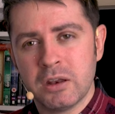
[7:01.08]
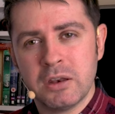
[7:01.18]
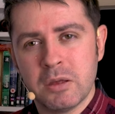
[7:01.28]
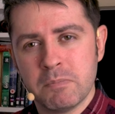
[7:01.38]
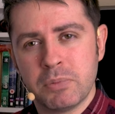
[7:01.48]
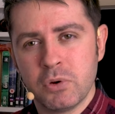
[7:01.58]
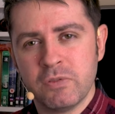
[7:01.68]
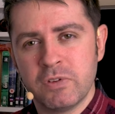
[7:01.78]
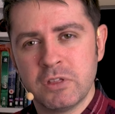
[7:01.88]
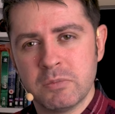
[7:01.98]
in
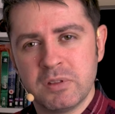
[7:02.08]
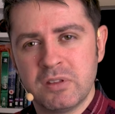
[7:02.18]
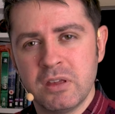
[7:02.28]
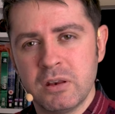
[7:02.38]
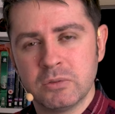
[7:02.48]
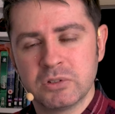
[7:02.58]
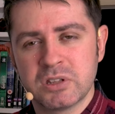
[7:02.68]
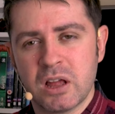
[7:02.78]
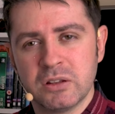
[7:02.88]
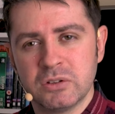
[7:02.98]
improving the material
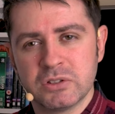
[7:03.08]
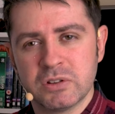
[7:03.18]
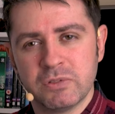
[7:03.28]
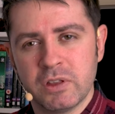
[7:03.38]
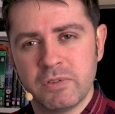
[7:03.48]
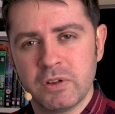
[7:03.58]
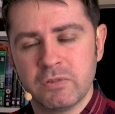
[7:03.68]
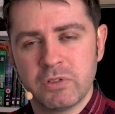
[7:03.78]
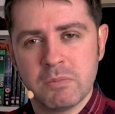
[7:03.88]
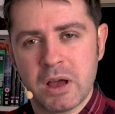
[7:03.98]
standards of living of the